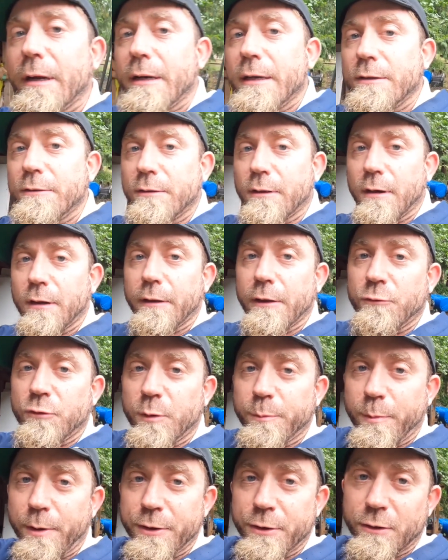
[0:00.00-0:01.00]
it is gonna like
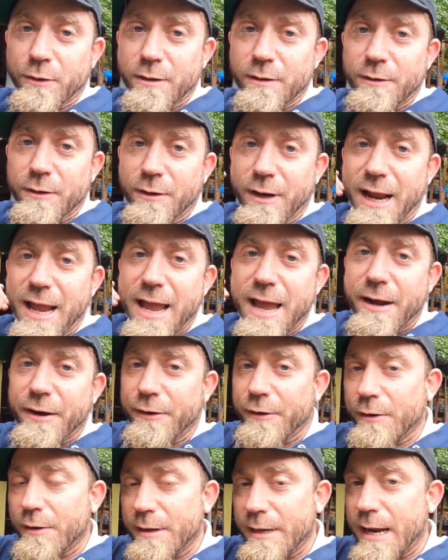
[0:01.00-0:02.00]
drip on your head or
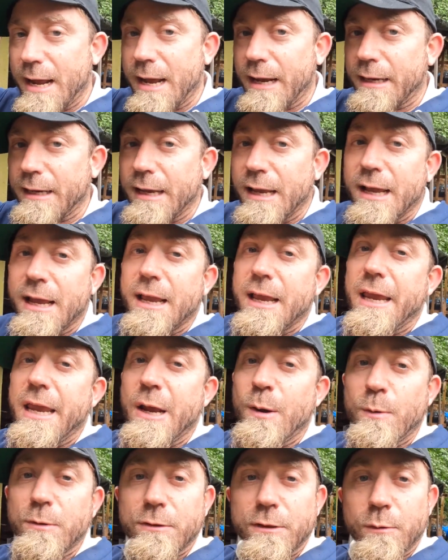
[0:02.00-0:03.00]
your neck.
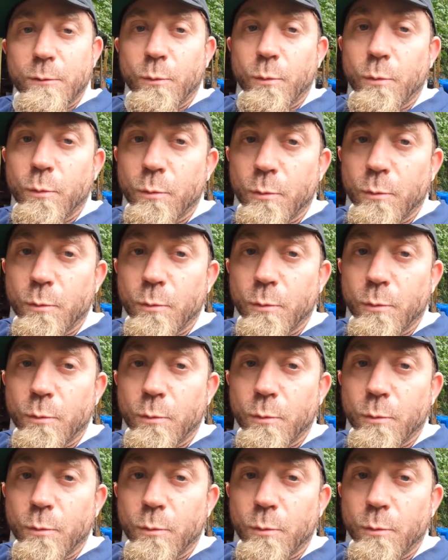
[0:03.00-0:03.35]
It wasn't